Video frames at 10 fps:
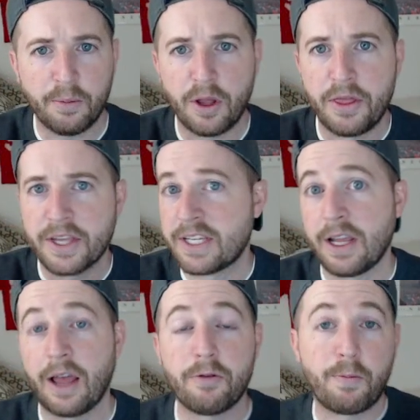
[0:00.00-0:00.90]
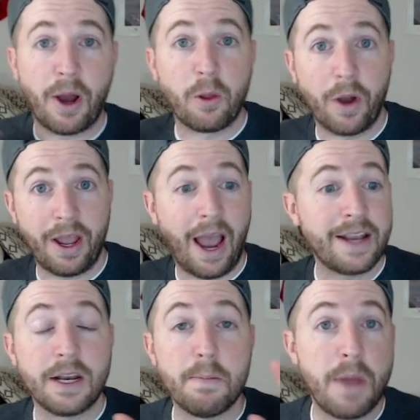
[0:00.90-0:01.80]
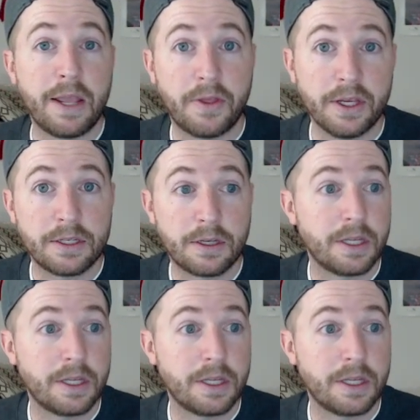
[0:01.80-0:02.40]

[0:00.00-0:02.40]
This is, by the way, I didn't make this.